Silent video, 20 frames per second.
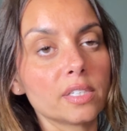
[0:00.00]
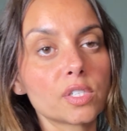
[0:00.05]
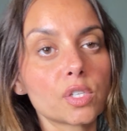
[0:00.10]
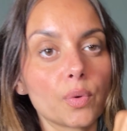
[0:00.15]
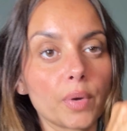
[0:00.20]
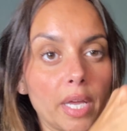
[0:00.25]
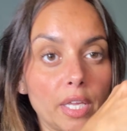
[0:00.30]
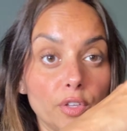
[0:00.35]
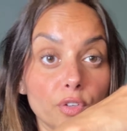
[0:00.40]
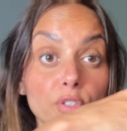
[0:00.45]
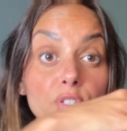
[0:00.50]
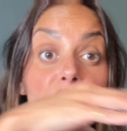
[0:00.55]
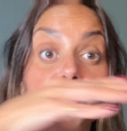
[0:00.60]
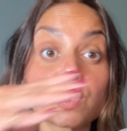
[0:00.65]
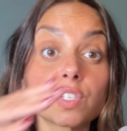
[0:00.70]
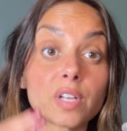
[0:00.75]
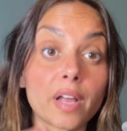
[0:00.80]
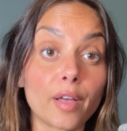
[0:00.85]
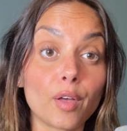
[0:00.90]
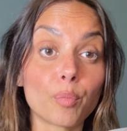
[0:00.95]
So again, you can
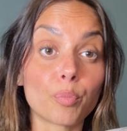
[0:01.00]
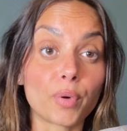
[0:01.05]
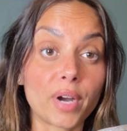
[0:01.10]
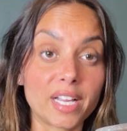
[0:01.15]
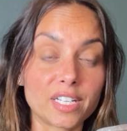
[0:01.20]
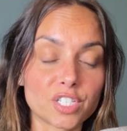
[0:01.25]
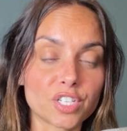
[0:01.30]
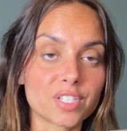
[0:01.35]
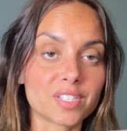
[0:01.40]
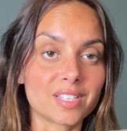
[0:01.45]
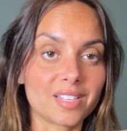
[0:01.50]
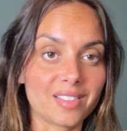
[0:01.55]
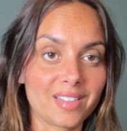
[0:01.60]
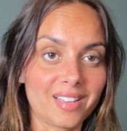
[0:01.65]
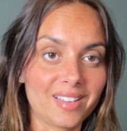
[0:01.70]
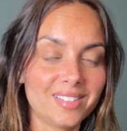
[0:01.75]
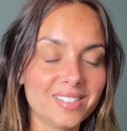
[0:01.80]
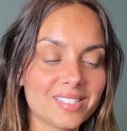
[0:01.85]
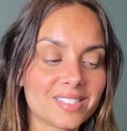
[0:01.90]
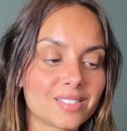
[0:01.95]
style branches in
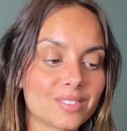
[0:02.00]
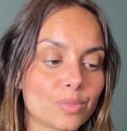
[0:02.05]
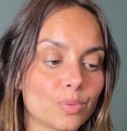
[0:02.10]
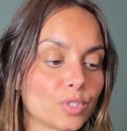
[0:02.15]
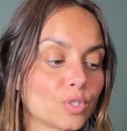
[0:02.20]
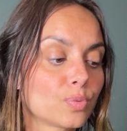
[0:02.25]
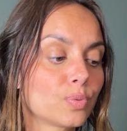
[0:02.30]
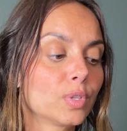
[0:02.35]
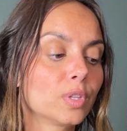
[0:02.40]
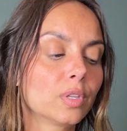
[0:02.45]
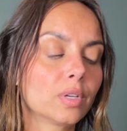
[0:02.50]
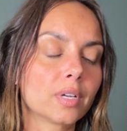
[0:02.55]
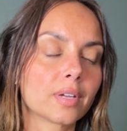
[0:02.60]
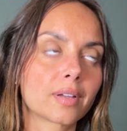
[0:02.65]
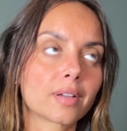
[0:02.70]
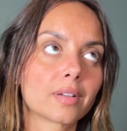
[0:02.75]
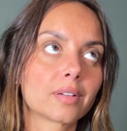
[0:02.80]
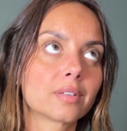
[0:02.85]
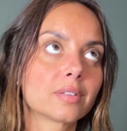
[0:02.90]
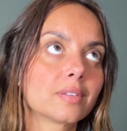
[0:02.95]
this, which would
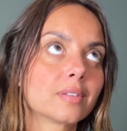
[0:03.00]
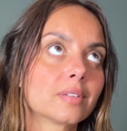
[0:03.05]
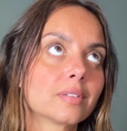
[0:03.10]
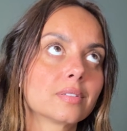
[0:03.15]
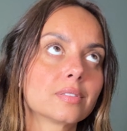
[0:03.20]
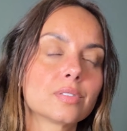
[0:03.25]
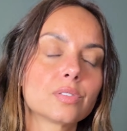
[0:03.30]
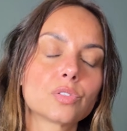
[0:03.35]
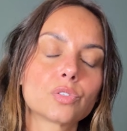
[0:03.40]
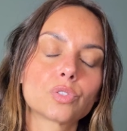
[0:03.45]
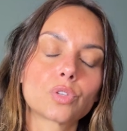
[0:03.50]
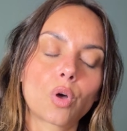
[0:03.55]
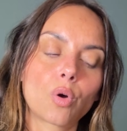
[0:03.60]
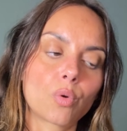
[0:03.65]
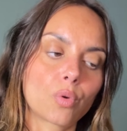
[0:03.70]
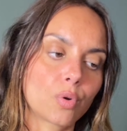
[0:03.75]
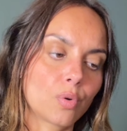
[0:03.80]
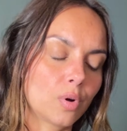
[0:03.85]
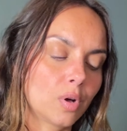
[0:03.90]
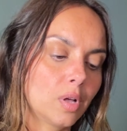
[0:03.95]
look
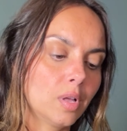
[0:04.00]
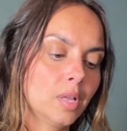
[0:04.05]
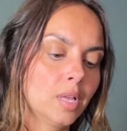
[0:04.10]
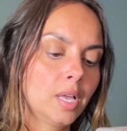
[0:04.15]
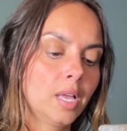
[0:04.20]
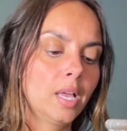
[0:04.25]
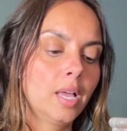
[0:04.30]
so cool.